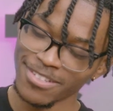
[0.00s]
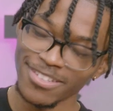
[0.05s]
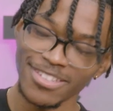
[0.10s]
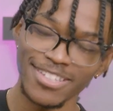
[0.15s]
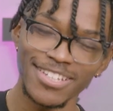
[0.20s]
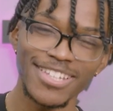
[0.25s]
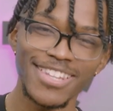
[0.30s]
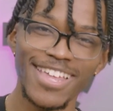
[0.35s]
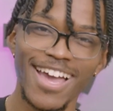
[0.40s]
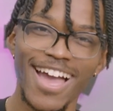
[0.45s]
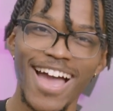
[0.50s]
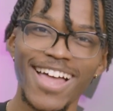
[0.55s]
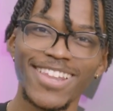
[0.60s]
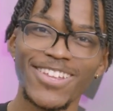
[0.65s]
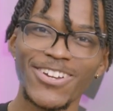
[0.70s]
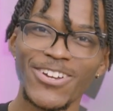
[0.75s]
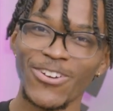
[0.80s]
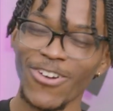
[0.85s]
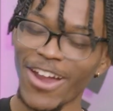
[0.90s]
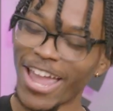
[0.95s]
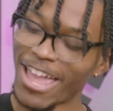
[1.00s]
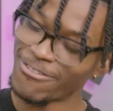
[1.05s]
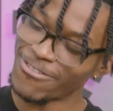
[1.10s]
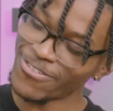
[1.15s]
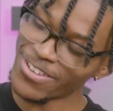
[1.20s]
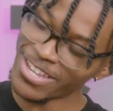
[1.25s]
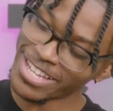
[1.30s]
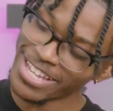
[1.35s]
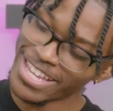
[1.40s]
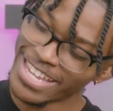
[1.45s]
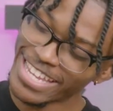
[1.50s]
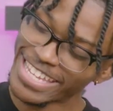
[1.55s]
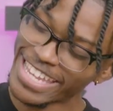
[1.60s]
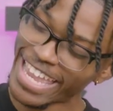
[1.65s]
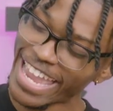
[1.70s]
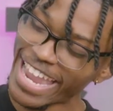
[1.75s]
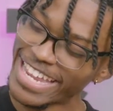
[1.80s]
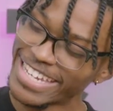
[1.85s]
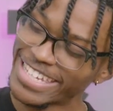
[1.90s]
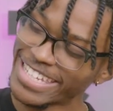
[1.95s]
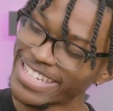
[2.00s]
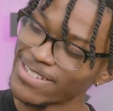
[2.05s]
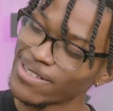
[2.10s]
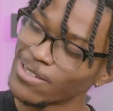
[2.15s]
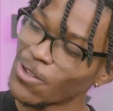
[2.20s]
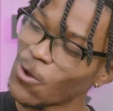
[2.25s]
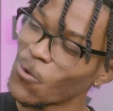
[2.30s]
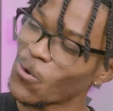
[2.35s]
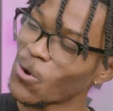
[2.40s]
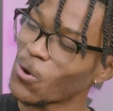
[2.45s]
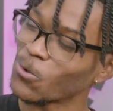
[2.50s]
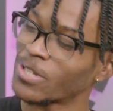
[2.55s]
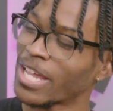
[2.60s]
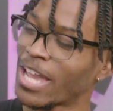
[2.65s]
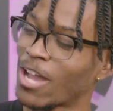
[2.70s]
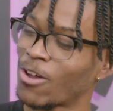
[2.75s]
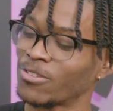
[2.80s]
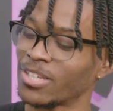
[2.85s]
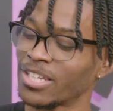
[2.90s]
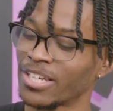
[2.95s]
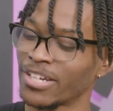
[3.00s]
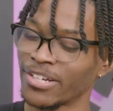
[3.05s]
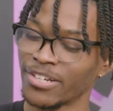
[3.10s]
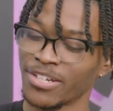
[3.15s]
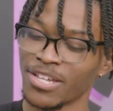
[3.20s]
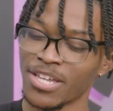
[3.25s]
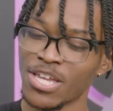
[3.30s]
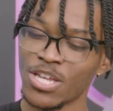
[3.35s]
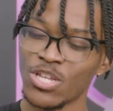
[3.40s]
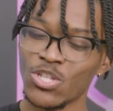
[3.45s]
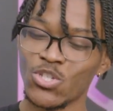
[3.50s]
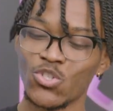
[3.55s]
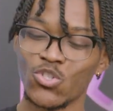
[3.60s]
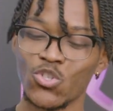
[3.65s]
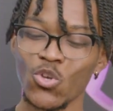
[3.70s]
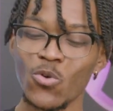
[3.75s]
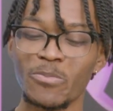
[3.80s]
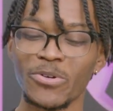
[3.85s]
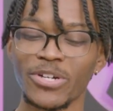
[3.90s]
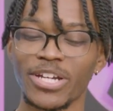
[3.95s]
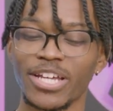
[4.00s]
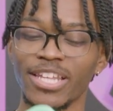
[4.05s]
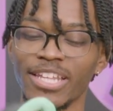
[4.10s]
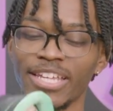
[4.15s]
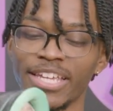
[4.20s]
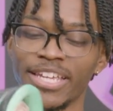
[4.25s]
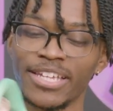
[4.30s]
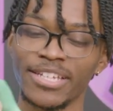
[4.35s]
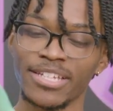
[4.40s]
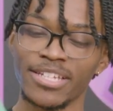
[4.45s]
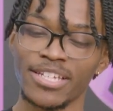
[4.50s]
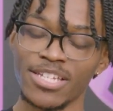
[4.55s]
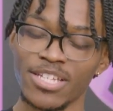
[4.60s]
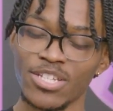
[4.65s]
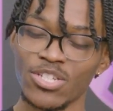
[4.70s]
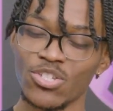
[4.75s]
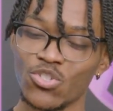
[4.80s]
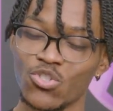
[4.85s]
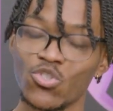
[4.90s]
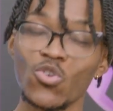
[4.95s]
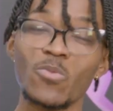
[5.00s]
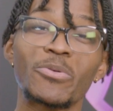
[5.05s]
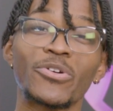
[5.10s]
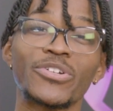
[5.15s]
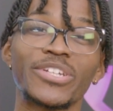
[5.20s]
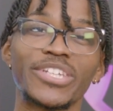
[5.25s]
look at the holographic KD logo down there. Super clean, super